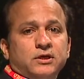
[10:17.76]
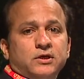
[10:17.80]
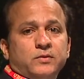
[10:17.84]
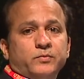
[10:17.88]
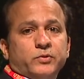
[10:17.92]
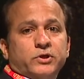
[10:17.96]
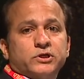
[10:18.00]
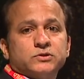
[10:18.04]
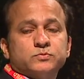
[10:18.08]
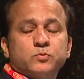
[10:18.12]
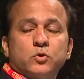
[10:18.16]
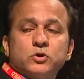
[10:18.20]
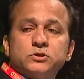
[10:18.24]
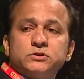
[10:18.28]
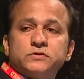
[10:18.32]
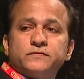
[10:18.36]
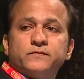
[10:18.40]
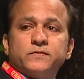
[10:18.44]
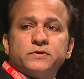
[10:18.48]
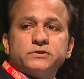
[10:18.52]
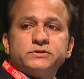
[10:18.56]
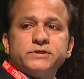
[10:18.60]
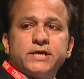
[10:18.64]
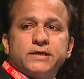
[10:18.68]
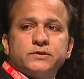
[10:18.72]
Because most of
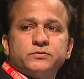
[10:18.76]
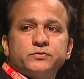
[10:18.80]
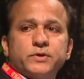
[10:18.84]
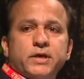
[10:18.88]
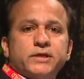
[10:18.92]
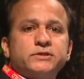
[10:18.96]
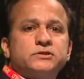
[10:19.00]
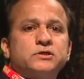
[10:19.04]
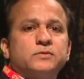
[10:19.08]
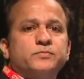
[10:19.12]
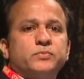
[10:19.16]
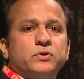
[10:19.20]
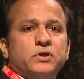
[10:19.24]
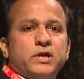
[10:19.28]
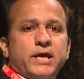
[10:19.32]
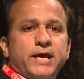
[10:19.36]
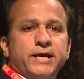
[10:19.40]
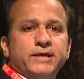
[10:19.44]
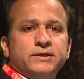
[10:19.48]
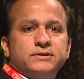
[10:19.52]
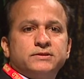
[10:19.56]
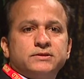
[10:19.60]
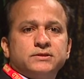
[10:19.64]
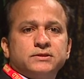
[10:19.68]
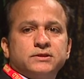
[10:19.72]
us tend to
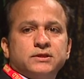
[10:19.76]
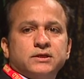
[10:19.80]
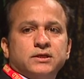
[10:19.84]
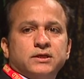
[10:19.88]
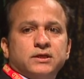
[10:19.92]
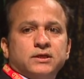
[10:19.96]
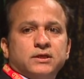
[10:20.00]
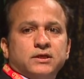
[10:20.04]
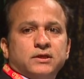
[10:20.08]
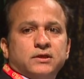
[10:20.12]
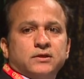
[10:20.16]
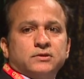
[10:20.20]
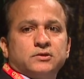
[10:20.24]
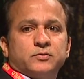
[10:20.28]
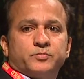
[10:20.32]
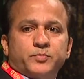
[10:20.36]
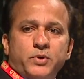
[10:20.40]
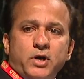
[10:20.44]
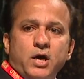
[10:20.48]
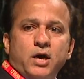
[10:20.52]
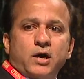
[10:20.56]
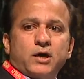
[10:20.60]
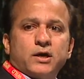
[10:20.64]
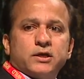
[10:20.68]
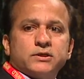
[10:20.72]
extrapolate the
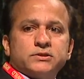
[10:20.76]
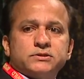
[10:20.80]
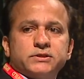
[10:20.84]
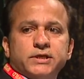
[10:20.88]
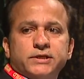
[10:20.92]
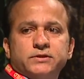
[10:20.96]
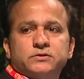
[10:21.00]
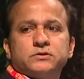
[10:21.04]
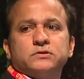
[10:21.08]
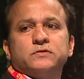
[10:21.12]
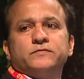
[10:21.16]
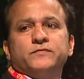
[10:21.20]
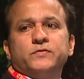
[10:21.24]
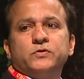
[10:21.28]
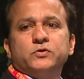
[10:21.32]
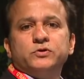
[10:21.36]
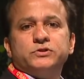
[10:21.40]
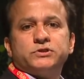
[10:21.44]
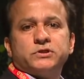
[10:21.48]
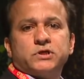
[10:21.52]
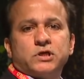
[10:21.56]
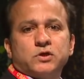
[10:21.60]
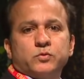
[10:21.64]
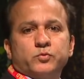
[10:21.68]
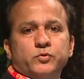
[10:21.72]
past into the
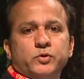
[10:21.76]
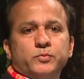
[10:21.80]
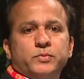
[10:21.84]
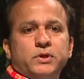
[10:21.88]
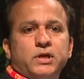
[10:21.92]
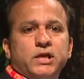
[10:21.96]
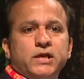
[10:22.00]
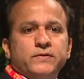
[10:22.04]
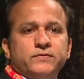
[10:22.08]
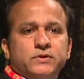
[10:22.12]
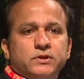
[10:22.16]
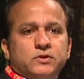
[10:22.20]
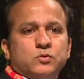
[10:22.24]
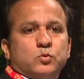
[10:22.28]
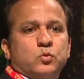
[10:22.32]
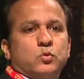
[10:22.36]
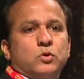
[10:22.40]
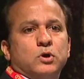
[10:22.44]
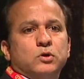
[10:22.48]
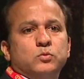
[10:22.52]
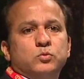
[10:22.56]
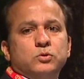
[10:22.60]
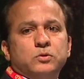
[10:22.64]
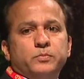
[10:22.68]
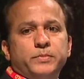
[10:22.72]
future, and we believe that the
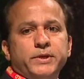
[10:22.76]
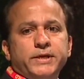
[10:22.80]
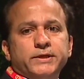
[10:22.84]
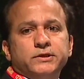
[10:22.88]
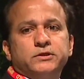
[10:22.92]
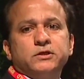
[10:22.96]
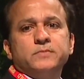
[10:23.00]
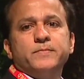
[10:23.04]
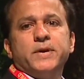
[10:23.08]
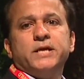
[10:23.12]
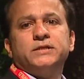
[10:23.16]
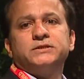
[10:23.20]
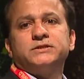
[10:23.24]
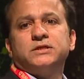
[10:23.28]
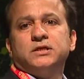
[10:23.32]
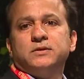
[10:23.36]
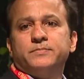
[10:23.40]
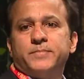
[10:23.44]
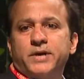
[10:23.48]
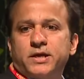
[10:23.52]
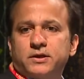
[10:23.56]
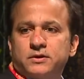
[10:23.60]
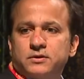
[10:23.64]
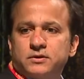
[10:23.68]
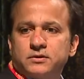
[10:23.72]
world will be incrementally
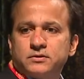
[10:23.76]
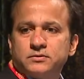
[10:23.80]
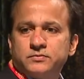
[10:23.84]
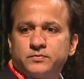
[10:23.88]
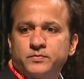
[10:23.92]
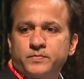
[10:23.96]
better.